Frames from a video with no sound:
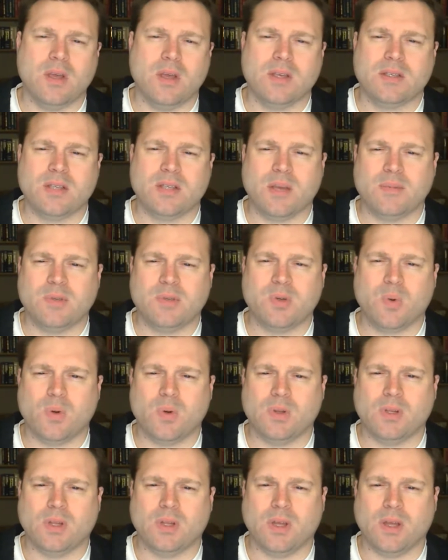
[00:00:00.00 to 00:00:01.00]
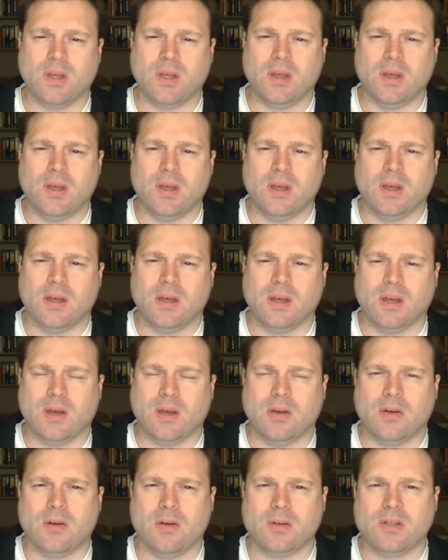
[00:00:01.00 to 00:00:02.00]
subsequently
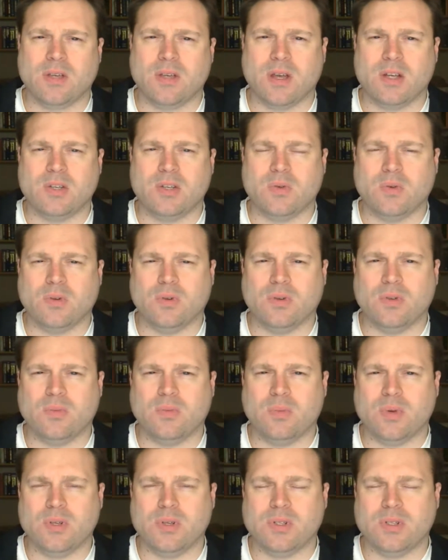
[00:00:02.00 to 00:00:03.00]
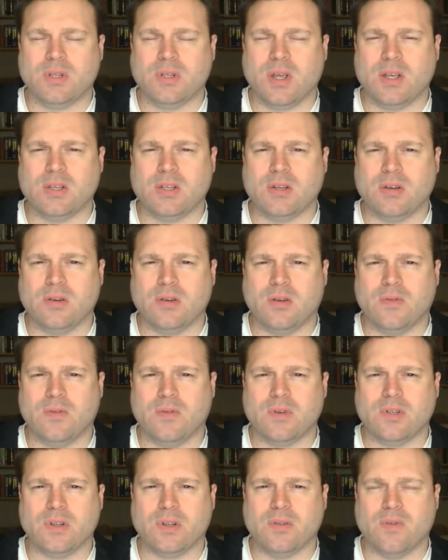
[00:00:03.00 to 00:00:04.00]
her scheduled presentation at the
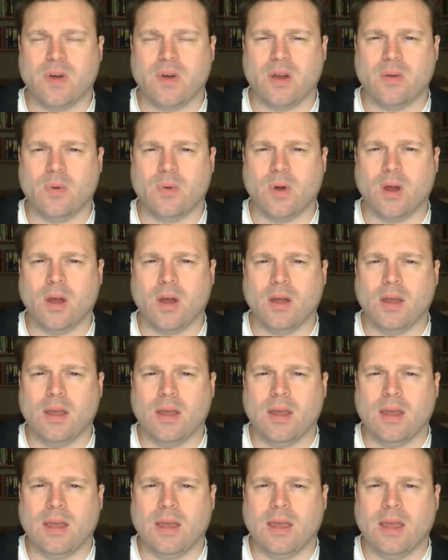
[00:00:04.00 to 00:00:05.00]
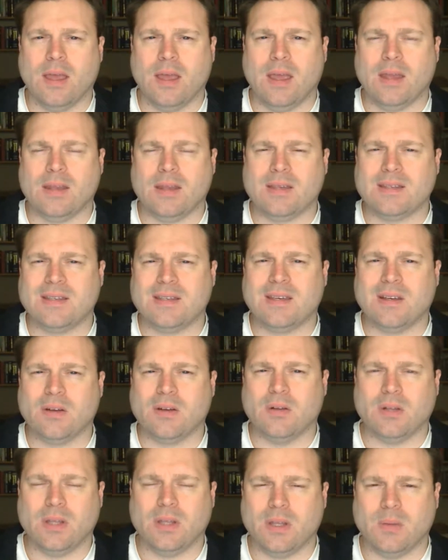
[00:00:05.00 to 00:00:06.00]
University of Ottawa, and a
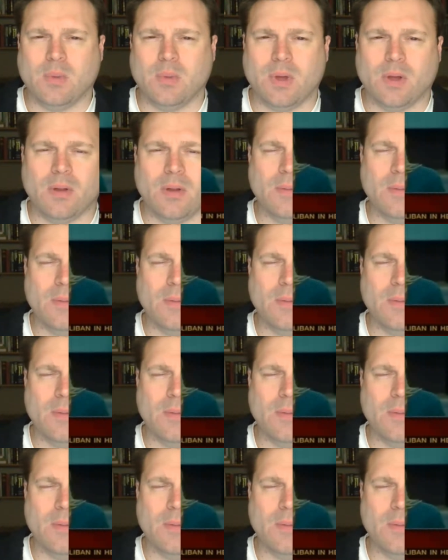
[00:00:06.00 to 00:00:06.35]
single email.